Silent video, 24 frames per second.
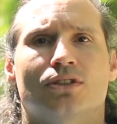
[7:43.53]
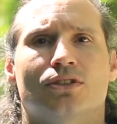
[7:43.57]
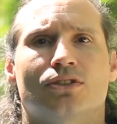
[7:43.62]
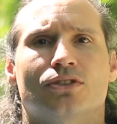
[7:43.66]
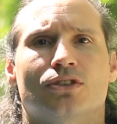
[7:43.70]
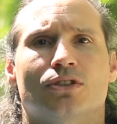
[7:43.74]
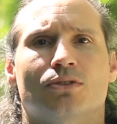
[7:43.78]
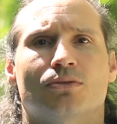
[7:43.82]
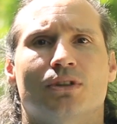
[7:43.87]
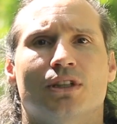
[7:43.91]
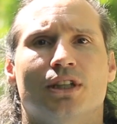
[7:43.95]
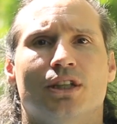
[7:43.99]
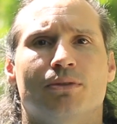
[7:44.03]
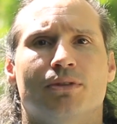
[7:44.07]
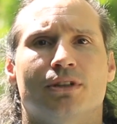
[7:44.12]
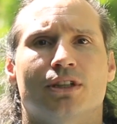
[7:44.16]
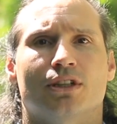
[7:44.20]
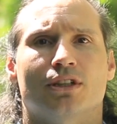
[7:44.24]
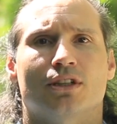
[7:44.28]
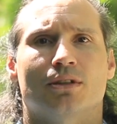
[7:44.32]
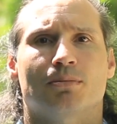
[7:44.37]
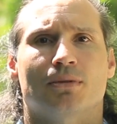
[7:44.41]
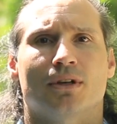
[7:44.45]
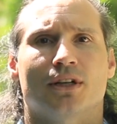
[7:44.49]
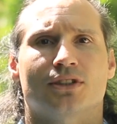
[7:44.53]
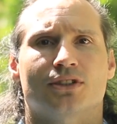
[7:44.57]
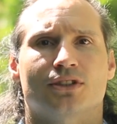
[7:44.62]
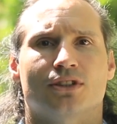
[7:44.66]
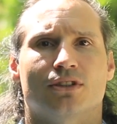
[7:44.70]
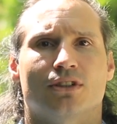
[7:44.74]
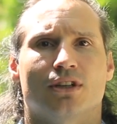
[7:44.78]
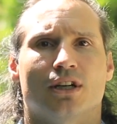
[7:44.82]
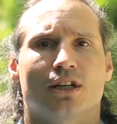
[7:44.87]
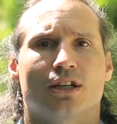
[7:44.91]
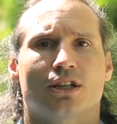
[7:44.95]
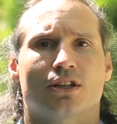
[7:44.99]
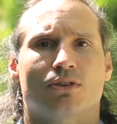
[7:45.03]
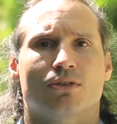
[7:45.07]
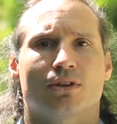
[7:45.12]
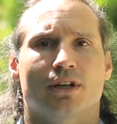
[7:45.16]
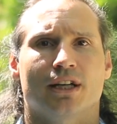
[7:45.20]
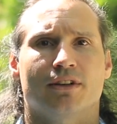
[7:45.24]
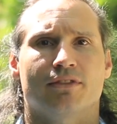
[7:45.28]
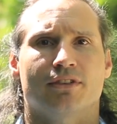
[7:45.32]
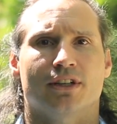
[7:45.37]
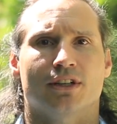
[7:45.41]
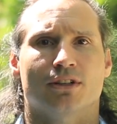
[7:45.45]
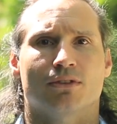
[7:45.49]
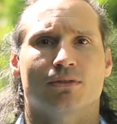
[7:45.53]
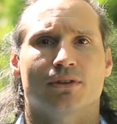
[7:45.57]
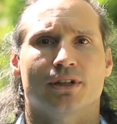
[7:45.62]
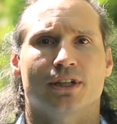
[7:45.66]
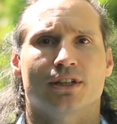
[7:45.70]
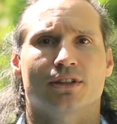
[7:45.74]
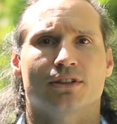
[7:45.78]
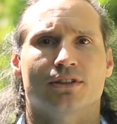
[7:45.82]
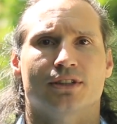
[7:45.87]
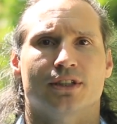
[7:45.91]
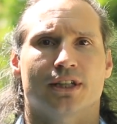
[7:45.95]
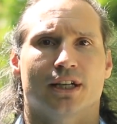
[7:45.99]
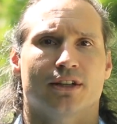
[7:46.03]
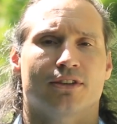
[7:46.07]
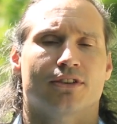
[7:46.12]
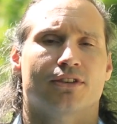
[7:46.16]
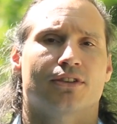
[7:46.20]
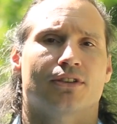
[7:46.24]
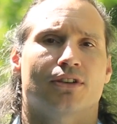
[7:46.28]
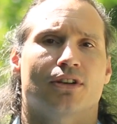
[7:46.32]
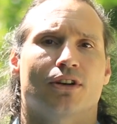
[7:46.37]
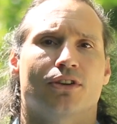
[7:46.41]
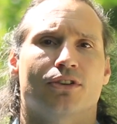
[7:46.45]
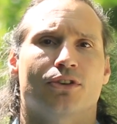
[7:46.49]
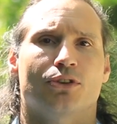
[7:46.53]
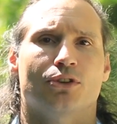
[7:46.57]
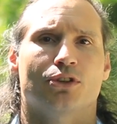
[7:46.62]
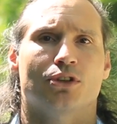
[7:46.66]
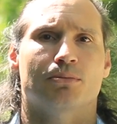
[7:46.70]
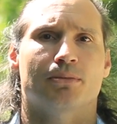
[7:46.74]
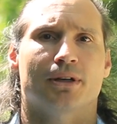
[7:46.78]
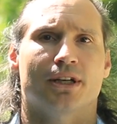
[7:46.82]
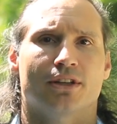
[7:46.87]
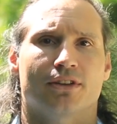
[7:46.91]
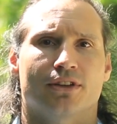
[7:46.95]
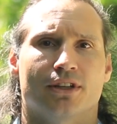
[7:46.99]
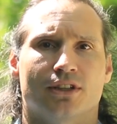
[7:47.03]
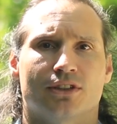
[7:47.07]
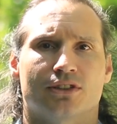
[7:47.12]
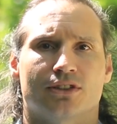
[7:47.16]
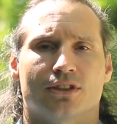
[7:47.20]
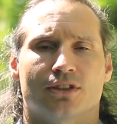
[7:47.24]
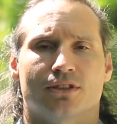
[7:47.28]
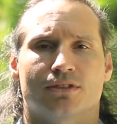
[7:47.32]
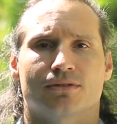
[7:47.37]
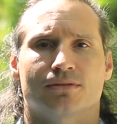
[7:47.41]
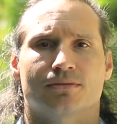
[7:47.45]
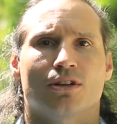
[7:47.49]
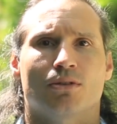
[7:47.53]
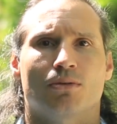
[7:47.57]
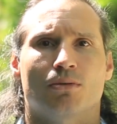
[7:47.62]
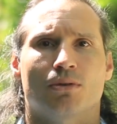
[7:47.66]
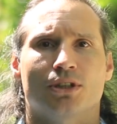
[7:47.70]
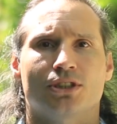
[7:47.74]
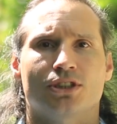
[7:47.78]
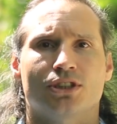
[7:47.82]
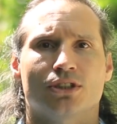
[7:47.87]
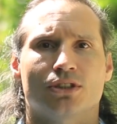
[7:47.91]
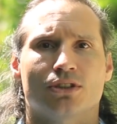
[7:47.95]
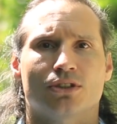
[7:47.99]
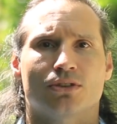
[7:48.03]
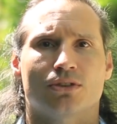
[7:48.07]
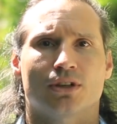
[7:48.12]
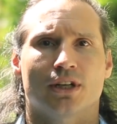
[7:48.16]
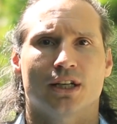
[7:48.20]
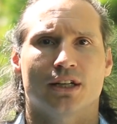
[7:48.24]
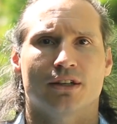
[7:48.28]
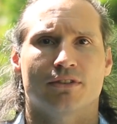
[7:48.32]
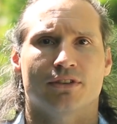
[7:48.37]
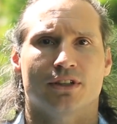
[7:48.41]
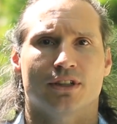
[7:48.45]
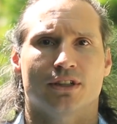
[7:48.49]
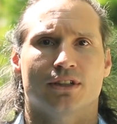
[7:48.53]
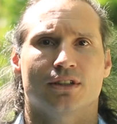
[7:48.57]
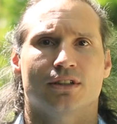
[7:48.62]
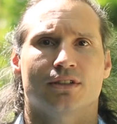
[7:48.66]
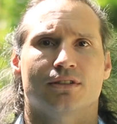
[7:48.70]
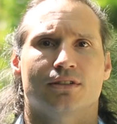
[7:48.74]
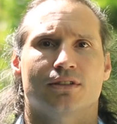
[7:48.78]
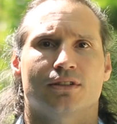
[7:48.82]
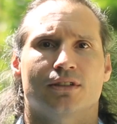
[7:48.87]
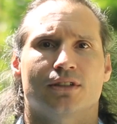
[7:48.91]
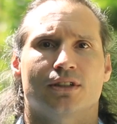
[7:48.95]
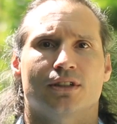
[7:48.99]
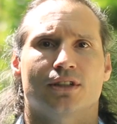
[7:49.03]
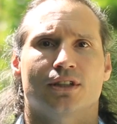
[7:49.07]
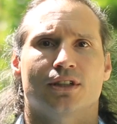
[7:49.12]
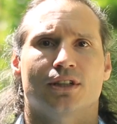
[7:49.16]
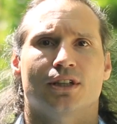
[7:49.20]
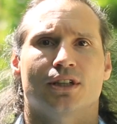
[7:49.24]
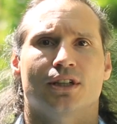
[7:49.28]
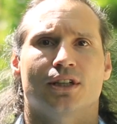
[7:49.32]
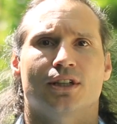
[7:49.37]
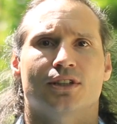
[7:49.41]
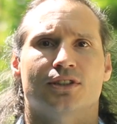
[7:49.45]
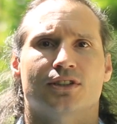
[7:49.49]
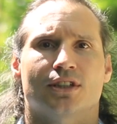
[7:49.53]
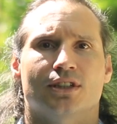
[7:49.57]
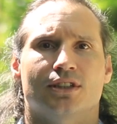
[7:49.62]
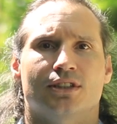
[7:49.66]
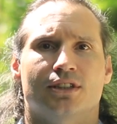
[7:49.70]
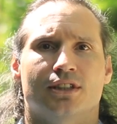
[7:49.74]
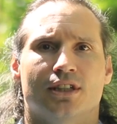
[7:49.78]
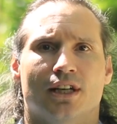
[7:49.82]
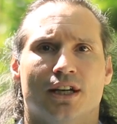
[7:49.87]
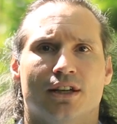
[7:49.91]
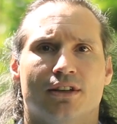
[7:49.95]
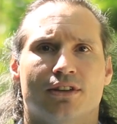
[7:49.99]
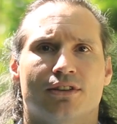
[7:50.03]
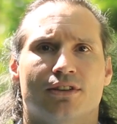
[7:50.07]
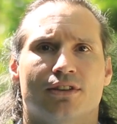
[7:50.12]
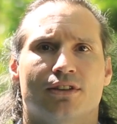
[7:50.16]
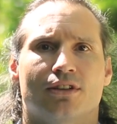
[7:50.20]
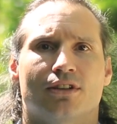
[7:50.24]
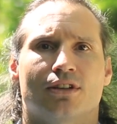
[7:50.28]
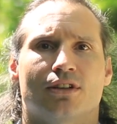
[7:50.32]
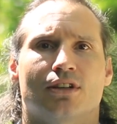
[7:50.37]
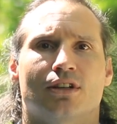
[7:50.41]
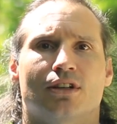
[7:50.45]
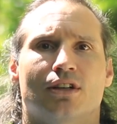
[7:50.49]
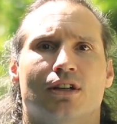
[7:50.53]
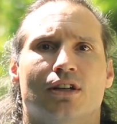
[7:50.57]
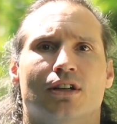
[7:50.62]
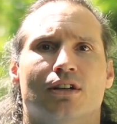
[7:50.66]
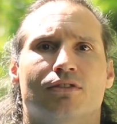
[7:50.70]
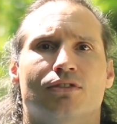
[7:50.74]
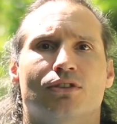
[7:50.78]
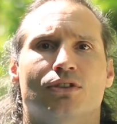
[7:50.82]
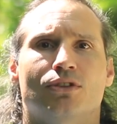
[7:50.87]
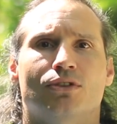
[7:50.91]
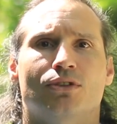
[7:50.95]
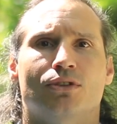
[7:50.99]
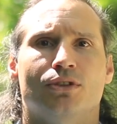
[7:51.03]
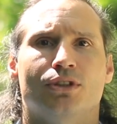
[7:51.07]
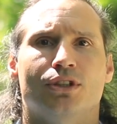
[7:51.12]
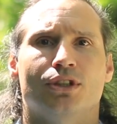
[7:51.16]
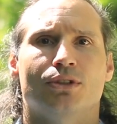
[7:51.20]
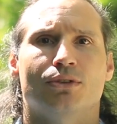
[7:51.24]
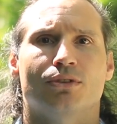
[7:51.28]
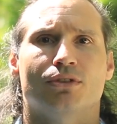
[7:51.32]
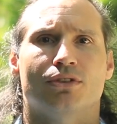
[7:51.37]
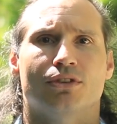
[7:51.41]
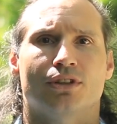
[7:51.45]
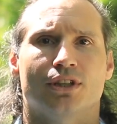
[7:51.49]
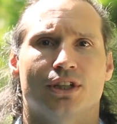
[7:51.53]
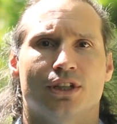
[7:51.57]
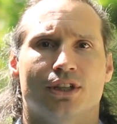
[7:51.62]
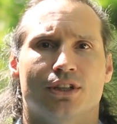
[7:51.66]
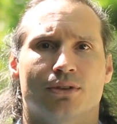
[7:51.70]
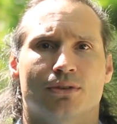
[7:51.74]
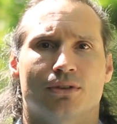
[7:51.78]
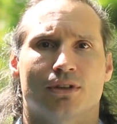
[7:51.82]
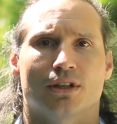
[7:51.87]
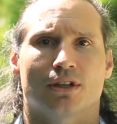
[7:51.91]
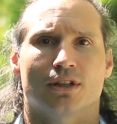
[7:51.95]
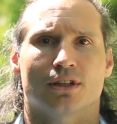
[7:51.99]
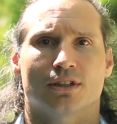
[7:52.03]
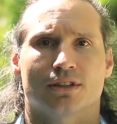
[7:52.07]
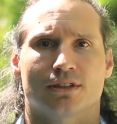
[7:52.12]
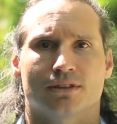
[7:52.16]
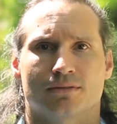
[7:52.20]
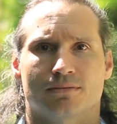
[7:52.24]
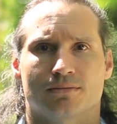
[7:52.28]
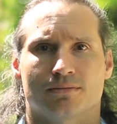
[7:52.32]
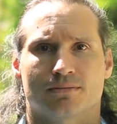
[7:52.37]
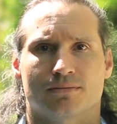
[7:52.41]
So really, when you're depressed, you're not craving real death, although you might think so. What you're craving is a death of who you think you are.